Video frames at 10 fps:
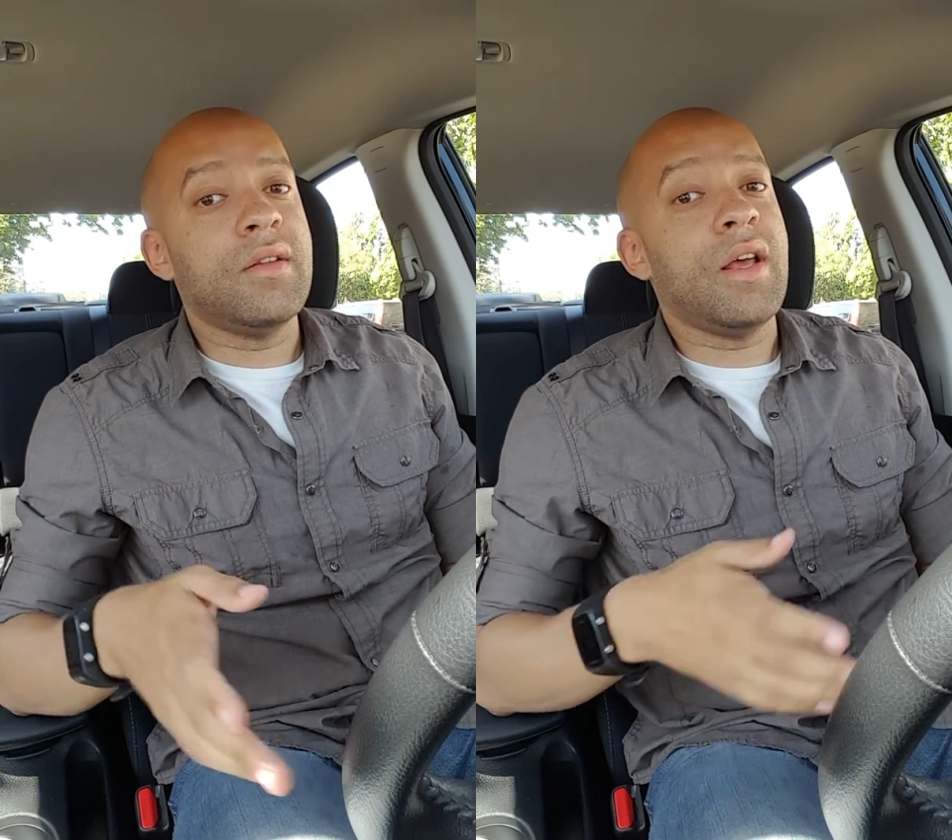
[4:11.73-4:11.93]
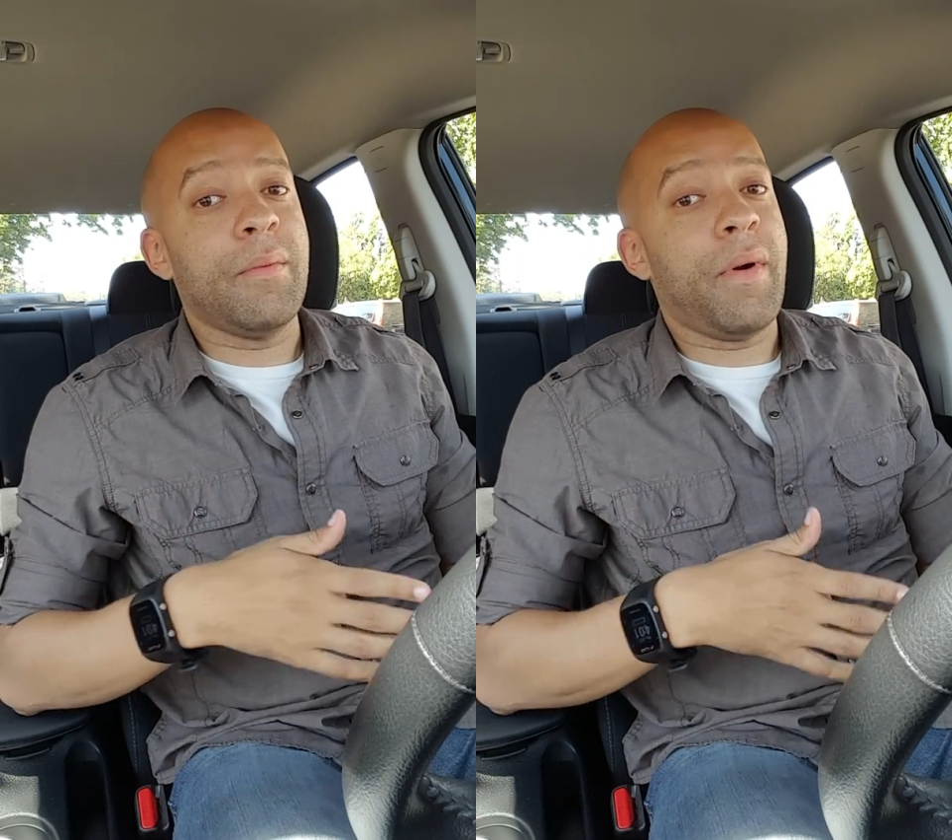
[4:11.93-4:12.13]

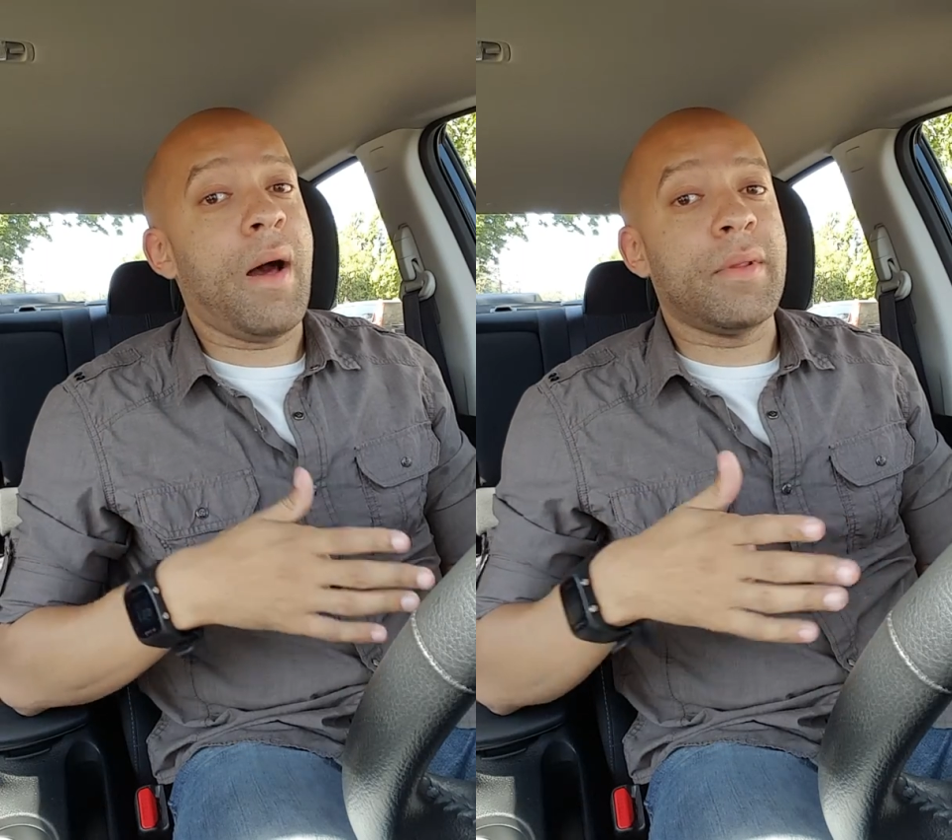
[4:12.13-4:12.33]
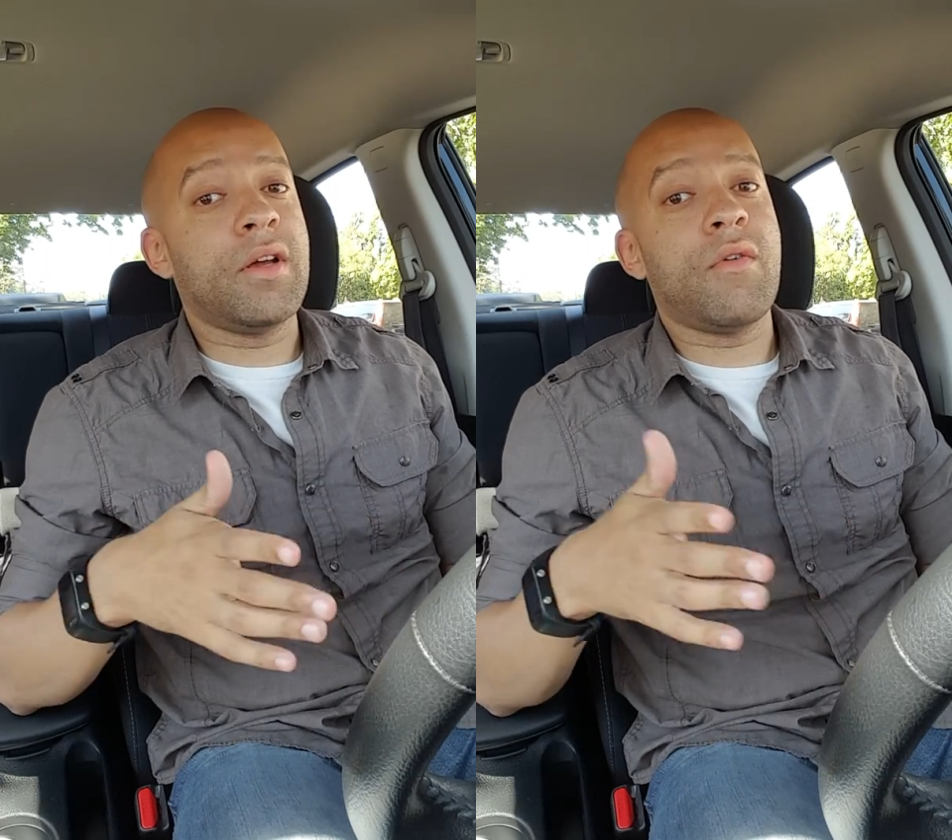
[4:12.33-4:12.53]
they are
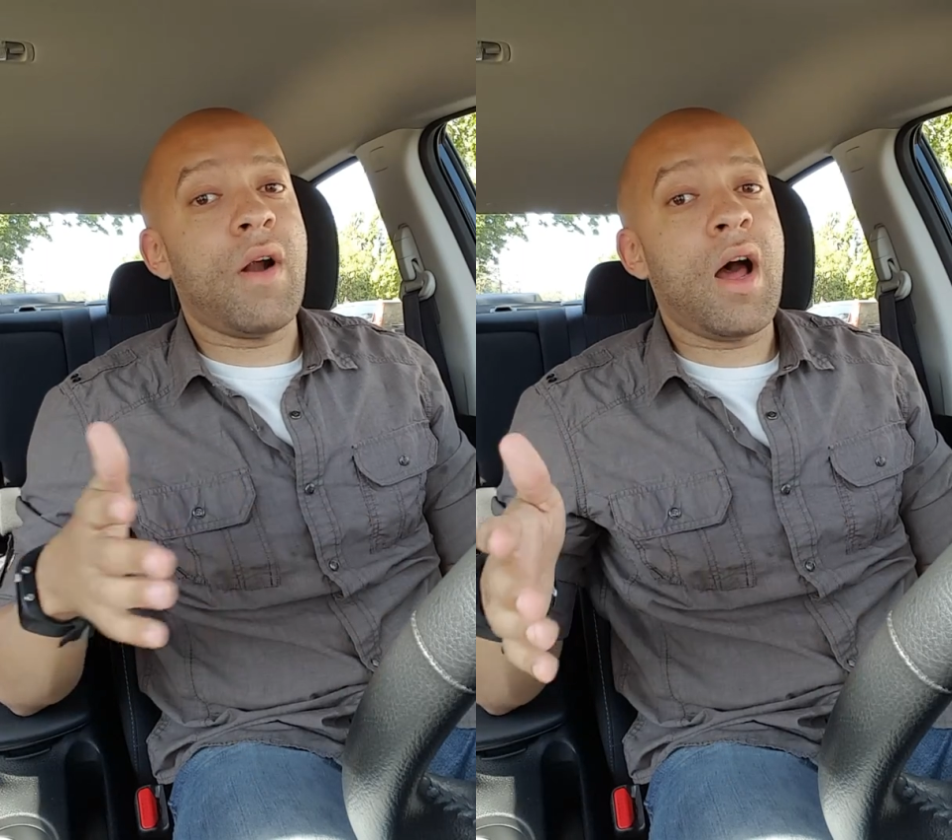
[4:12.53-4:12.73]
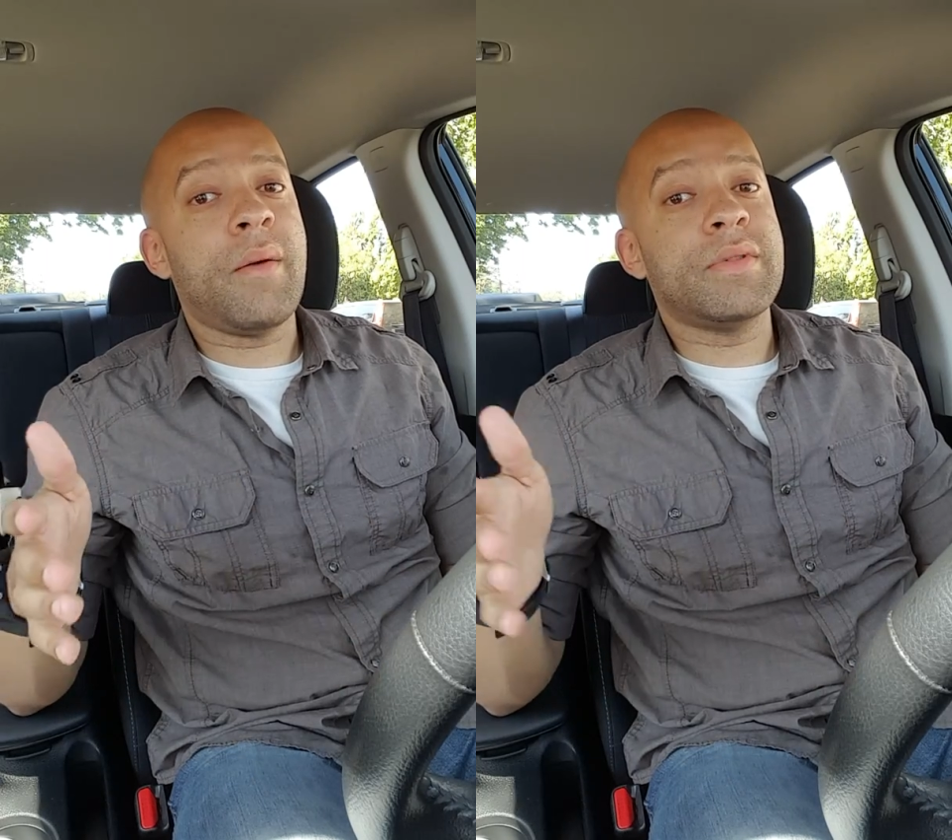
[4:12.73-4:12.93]
probably going to
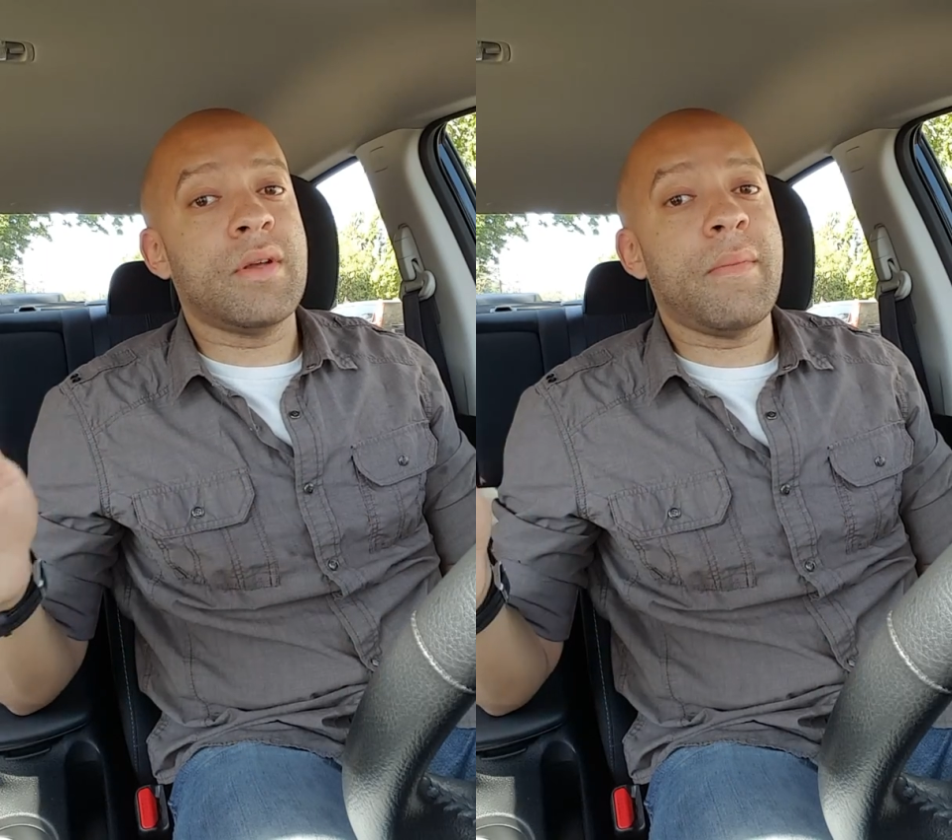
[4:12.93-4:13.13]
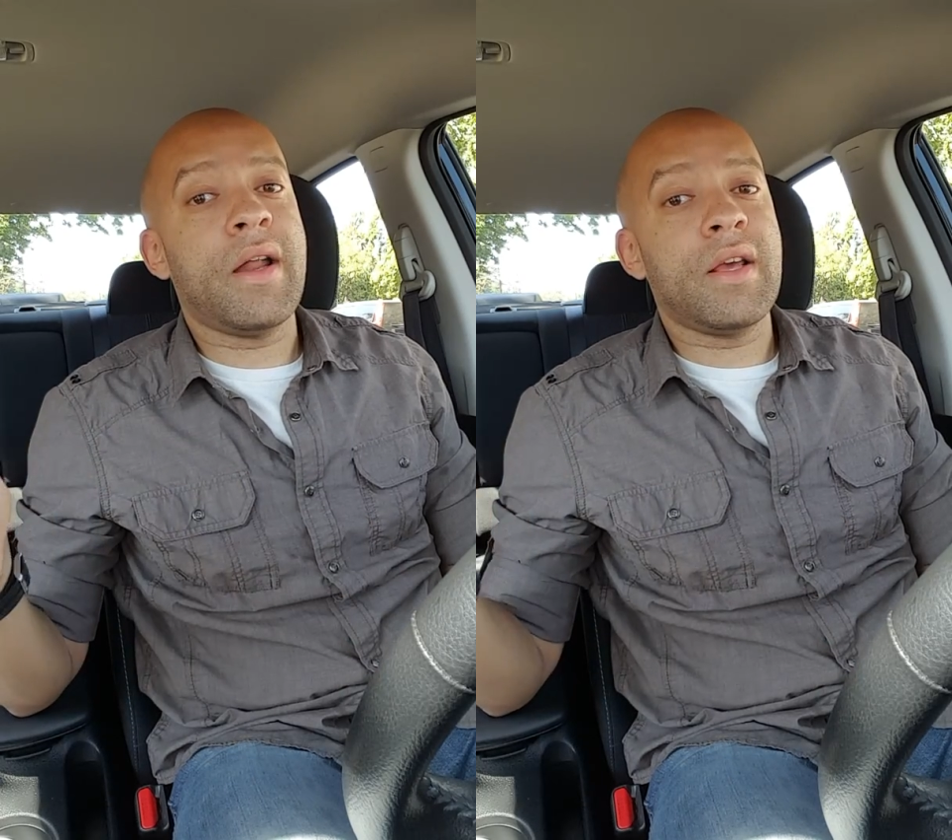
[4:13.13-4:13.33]
rob
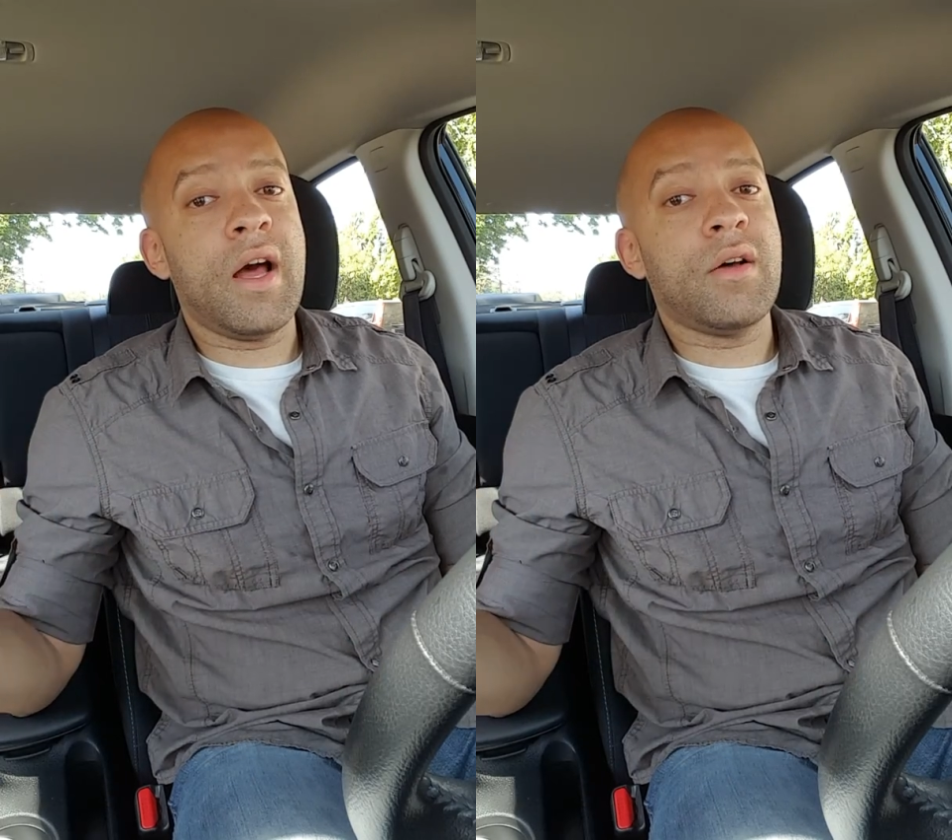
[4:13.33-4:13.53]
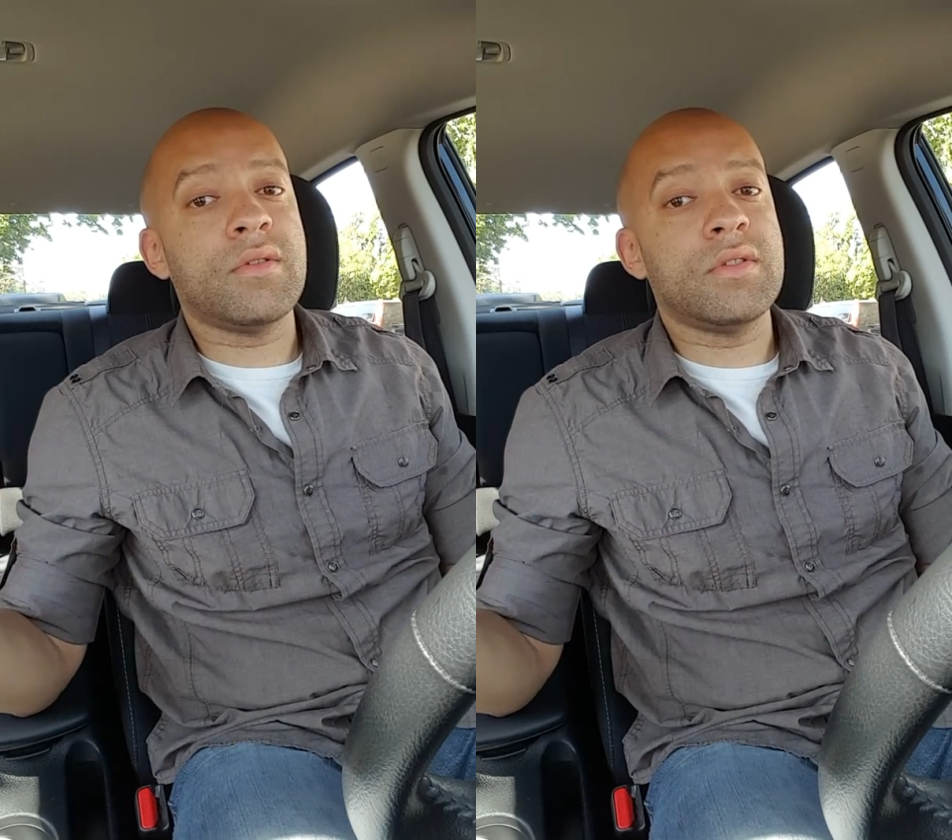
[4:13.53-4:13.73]
somebody
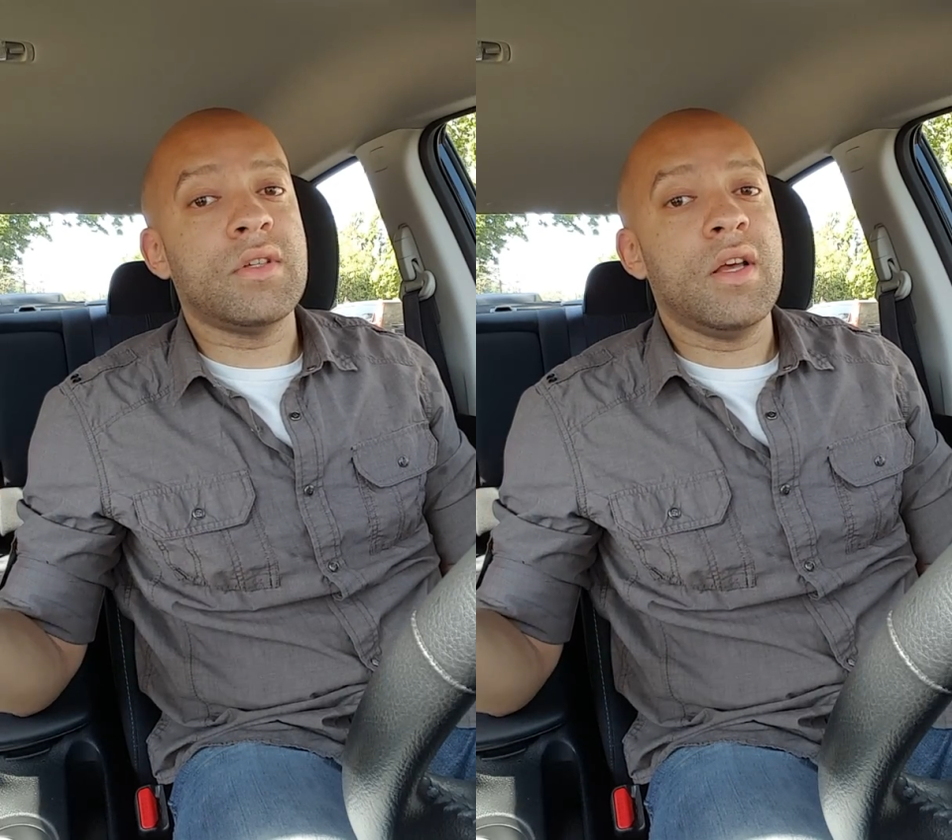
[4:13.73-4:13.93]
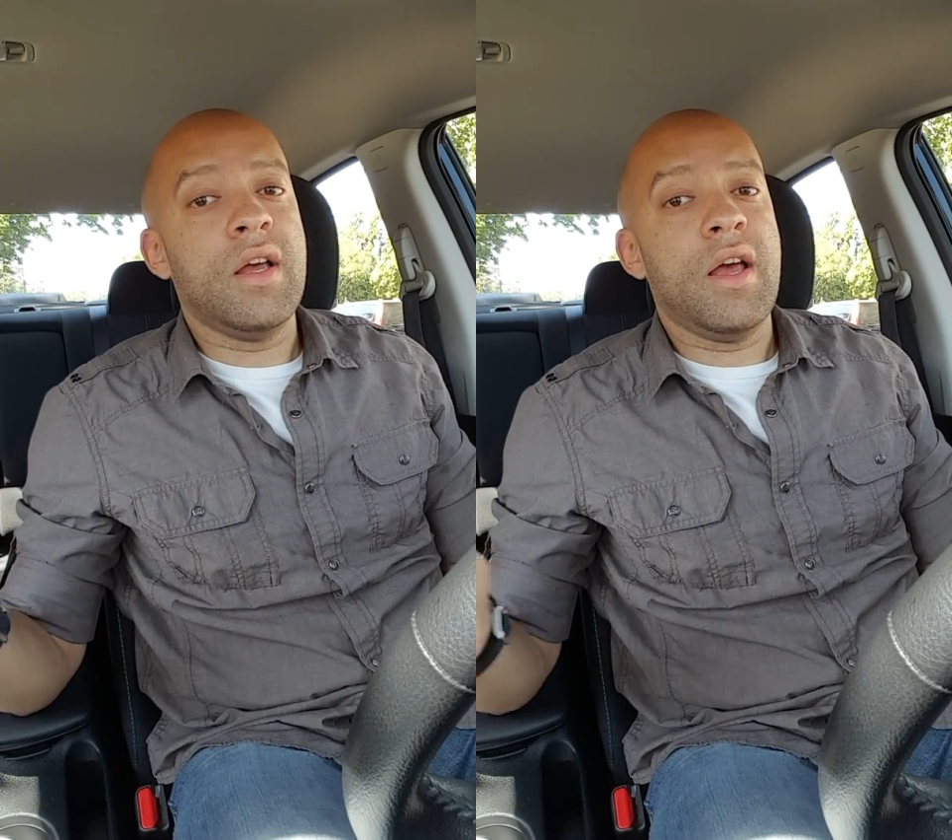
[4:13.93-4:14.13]
else